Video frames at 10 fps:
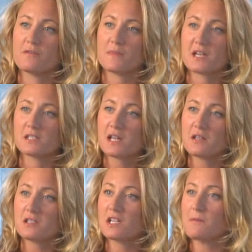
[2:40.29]
of Mass
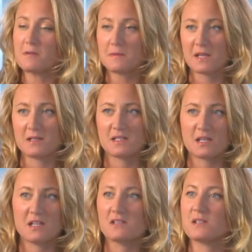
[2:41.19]
Challenge came up to me and
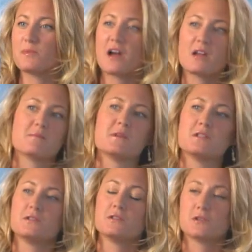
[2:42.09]
said, here's a platinum
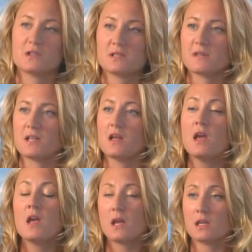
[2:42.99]
endorsement
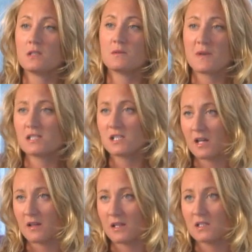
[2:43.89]
into Mass
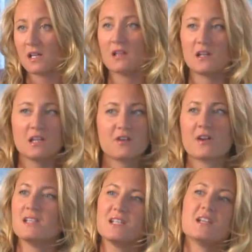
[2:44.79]
Challenge. I like your
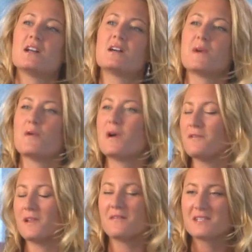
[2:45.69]
idea. My
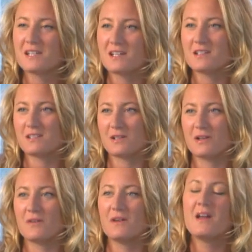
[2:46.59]
wife loves it.
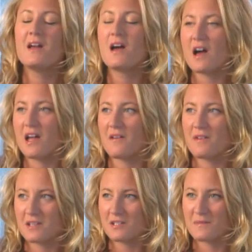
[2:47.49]
So I
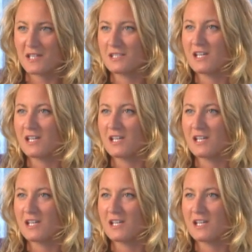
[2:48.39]
have entered Mass